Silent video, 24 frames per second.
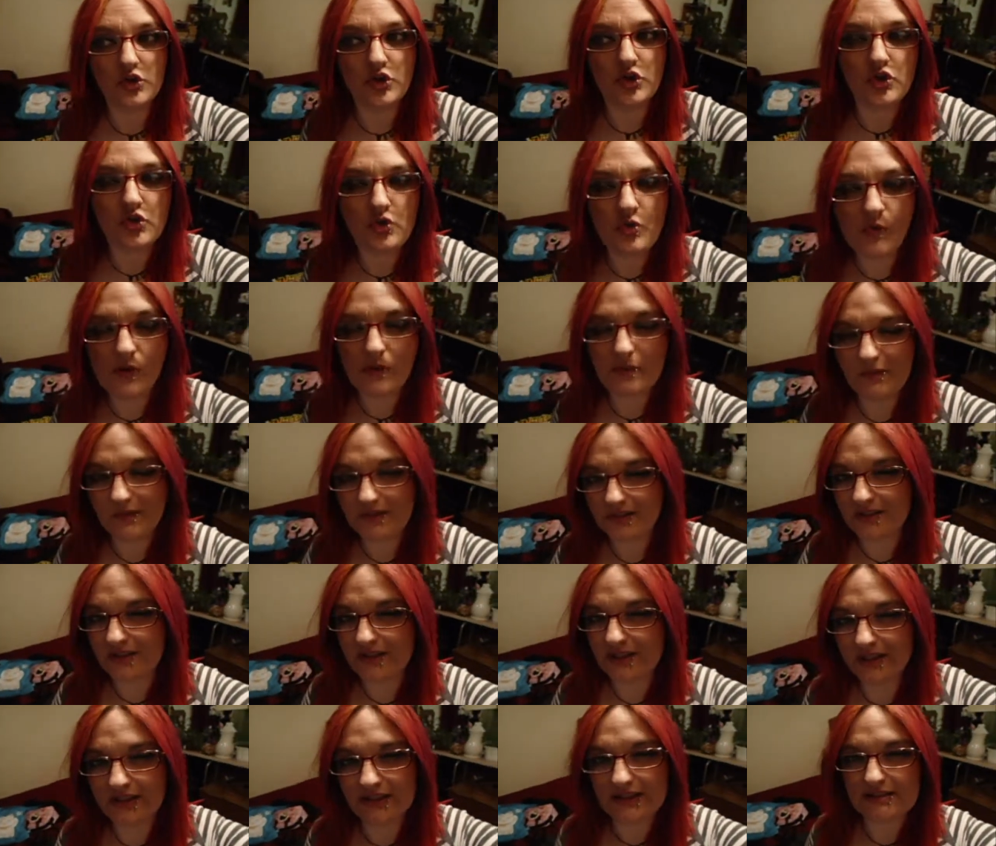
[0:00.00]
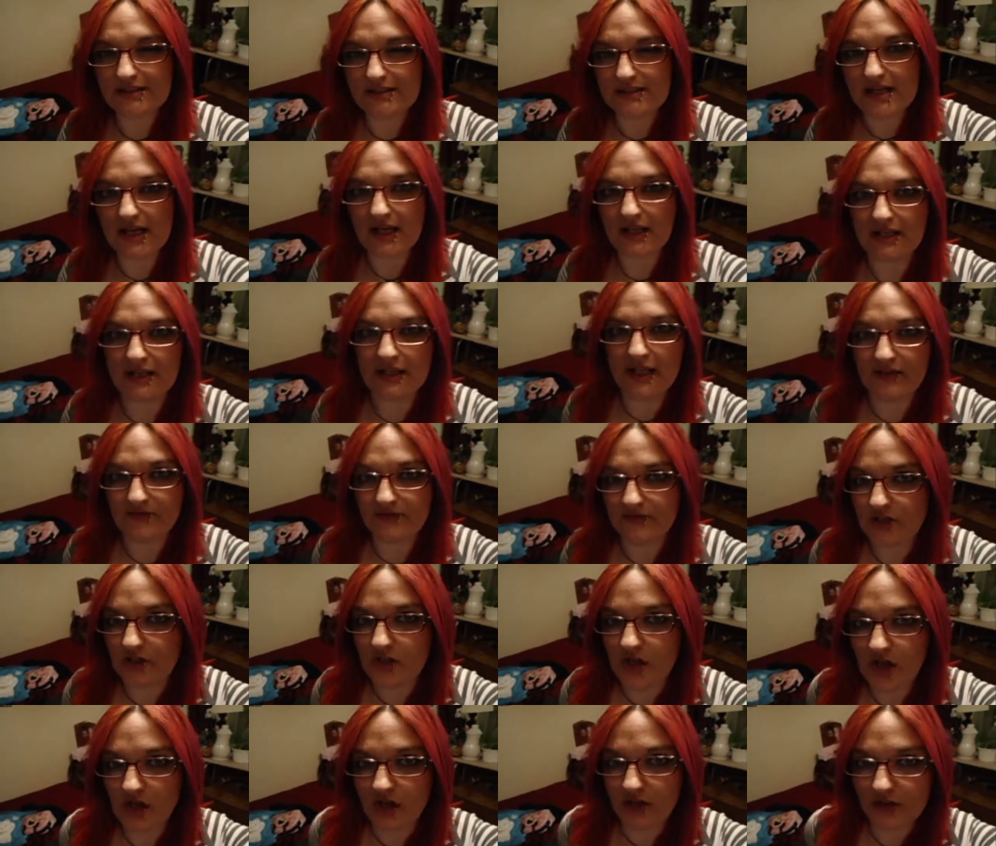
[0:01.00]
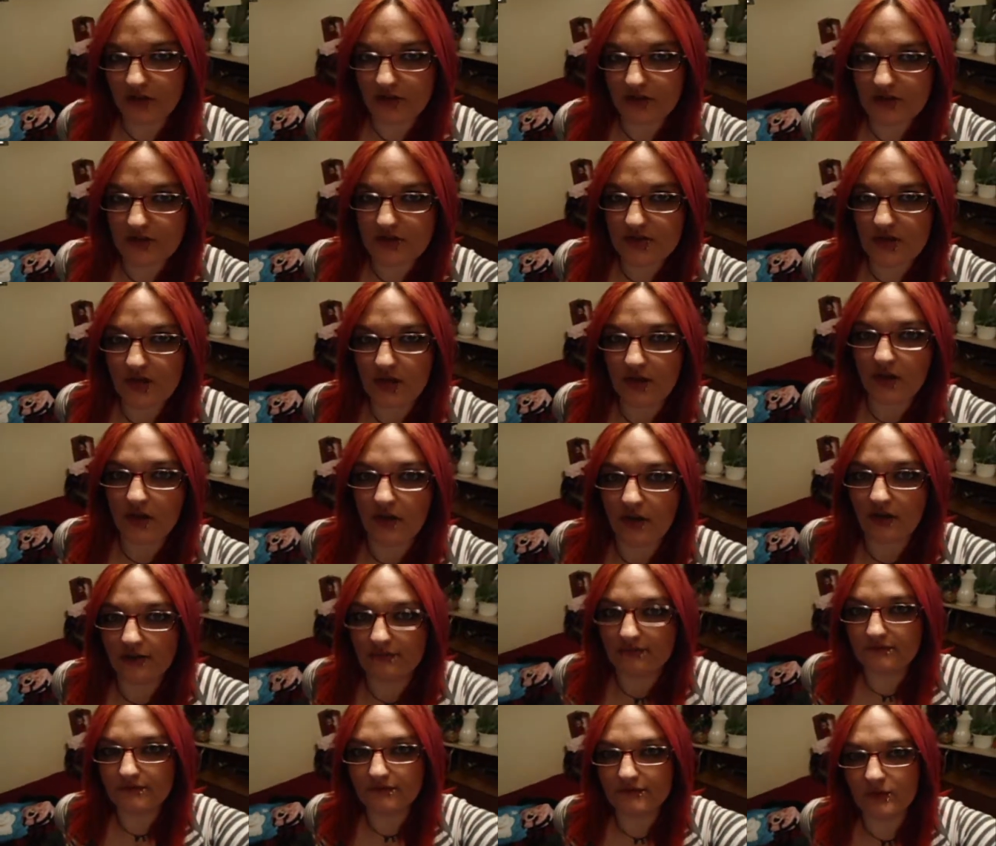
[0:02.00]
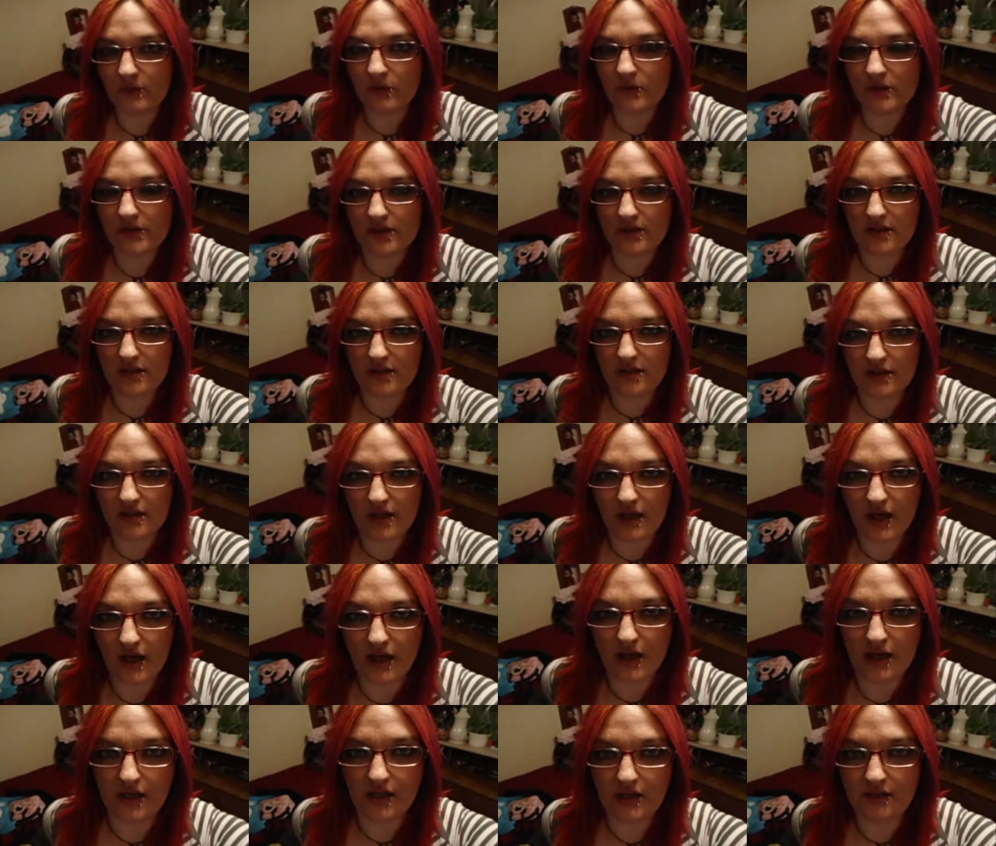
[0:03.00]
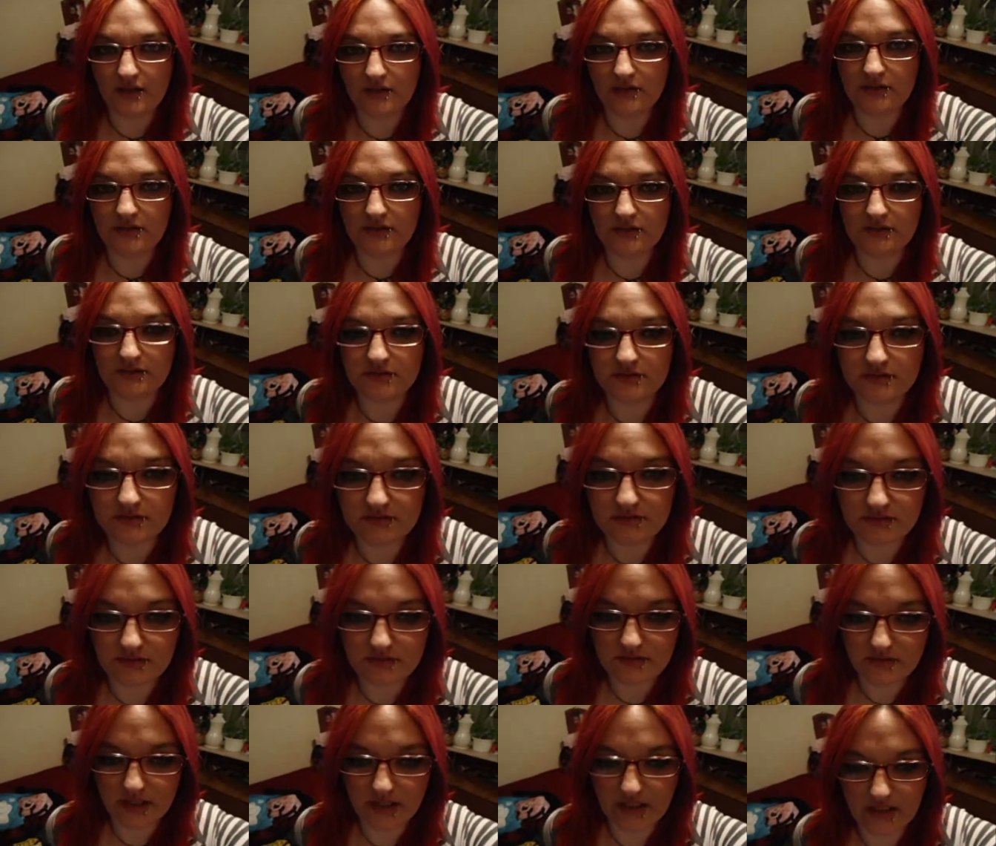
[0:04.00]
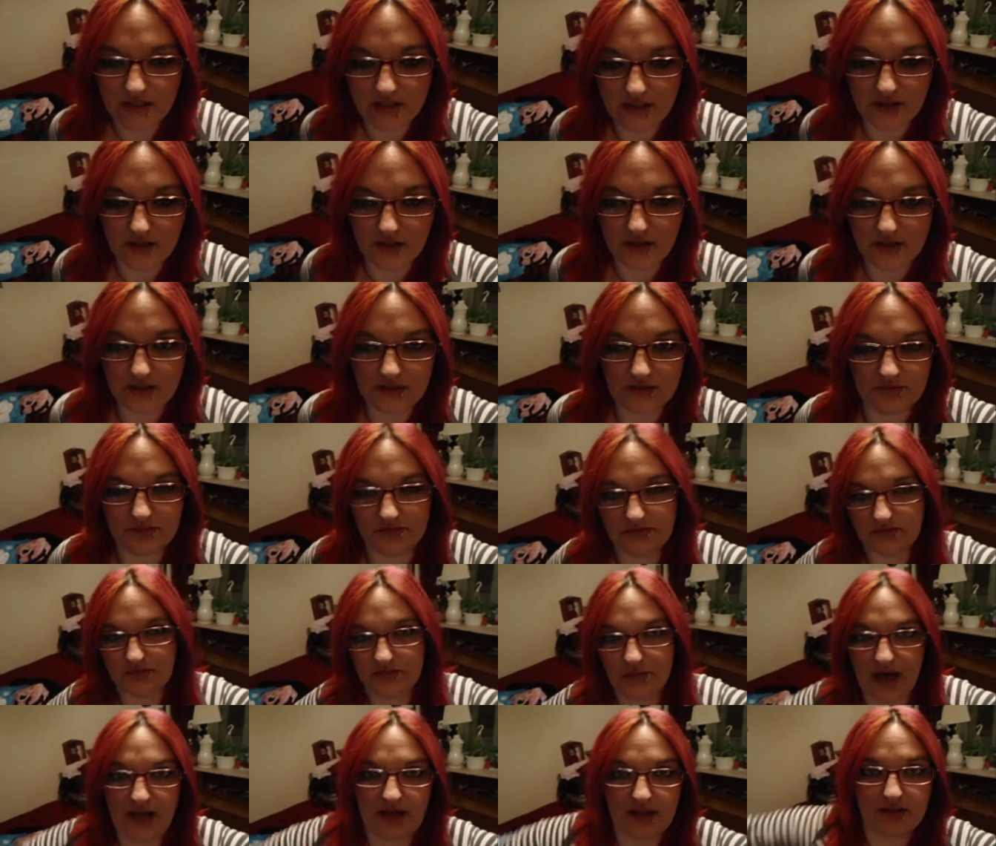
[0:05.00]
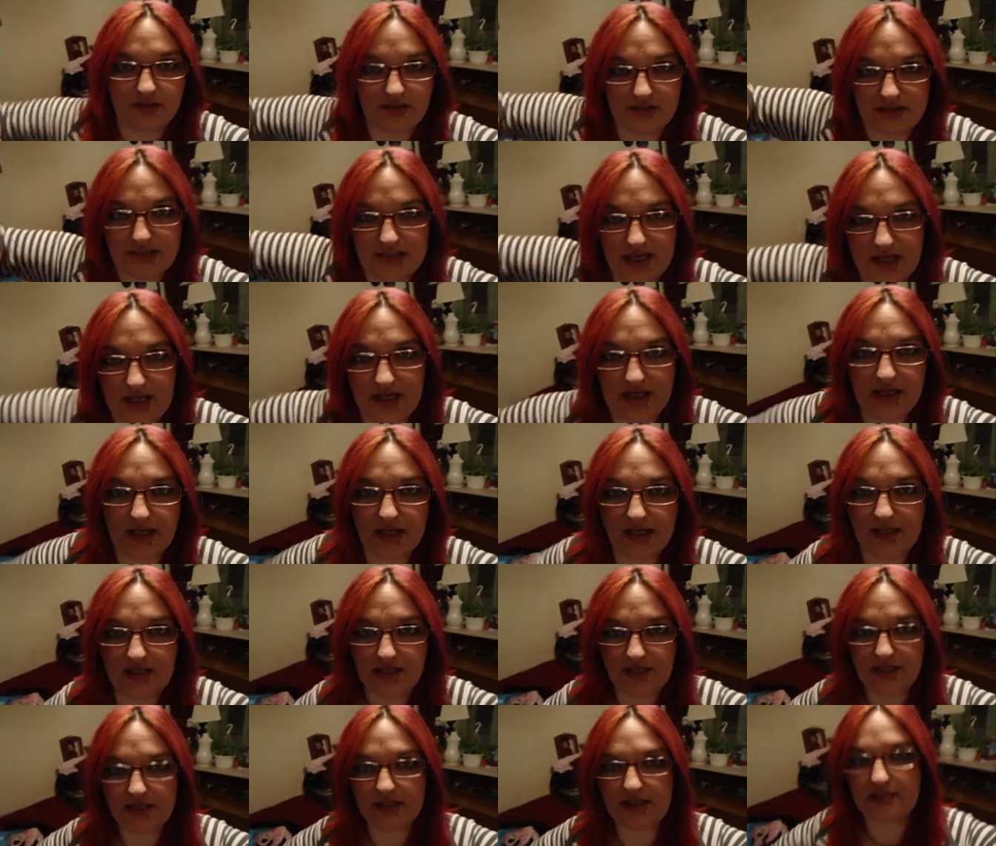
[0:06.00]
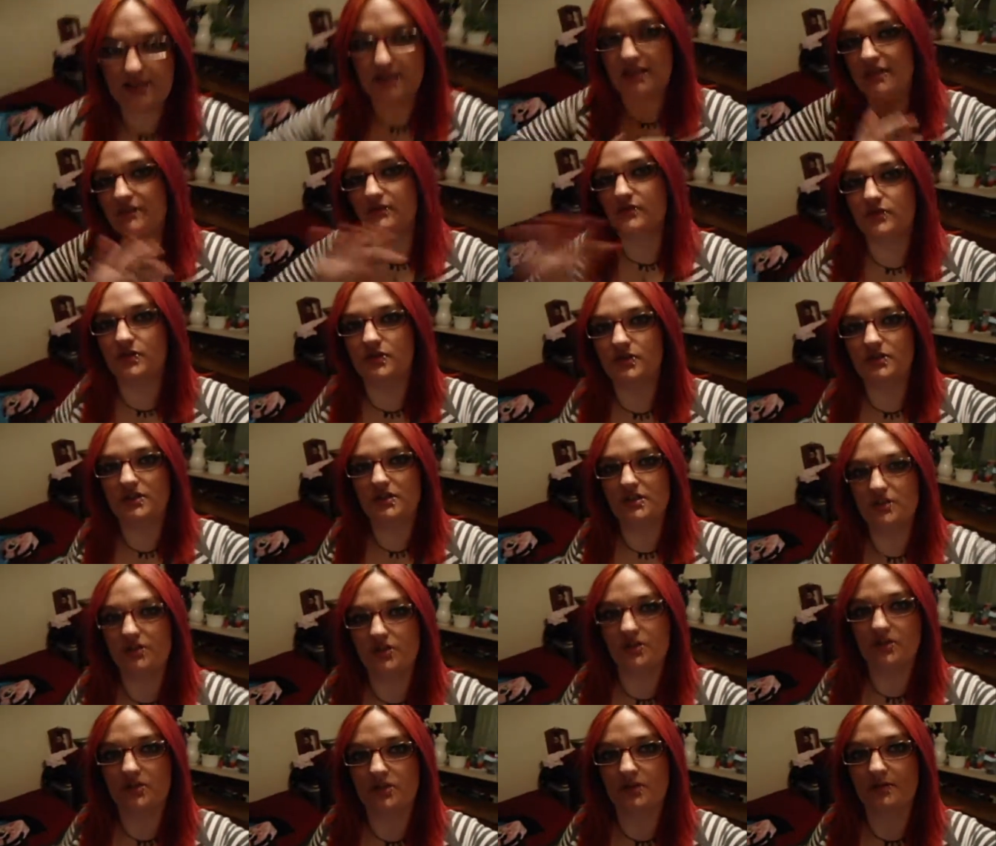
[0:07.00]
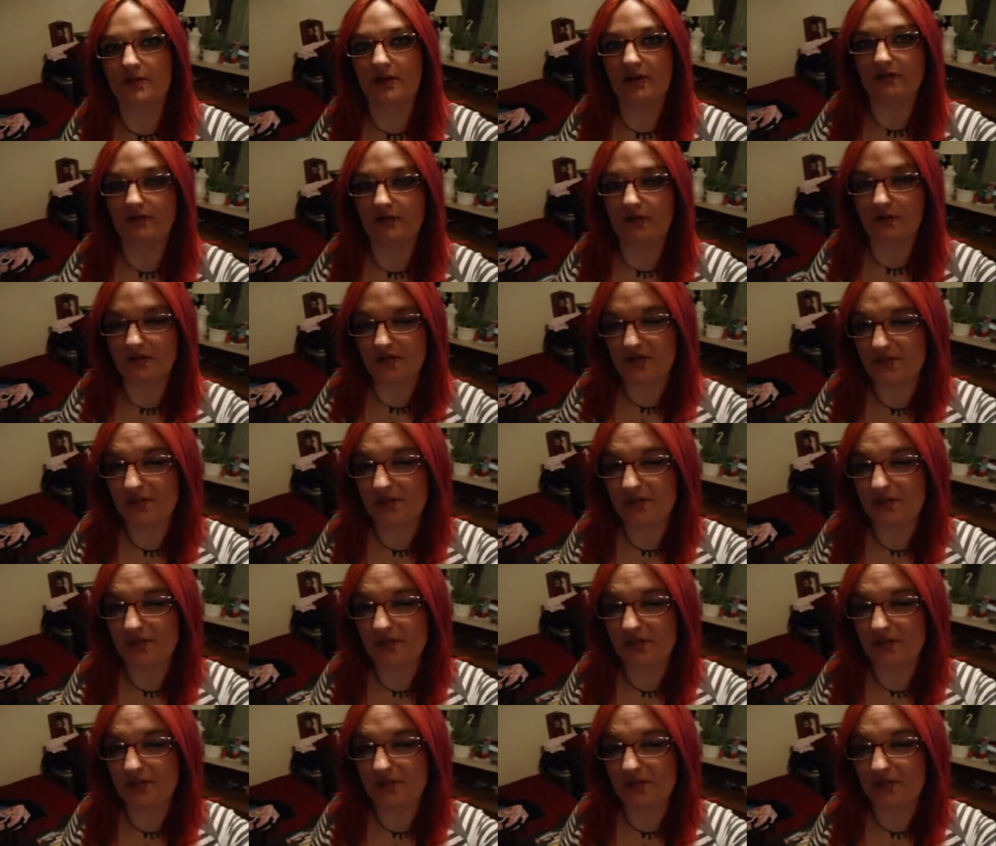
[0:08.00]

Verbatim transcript: Normally it's $11 for the uh, like Battle of the Day kind of thing. They give you two t-shirts to pick from.